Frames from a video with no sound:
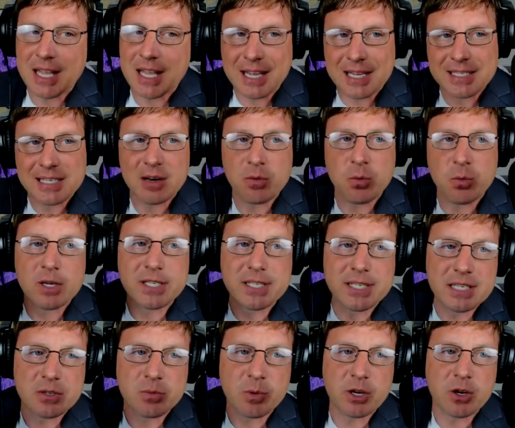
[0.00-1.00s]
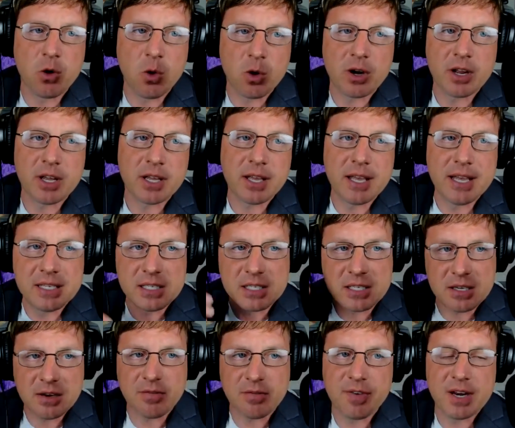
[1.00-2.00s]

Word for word: like I said, once this recording is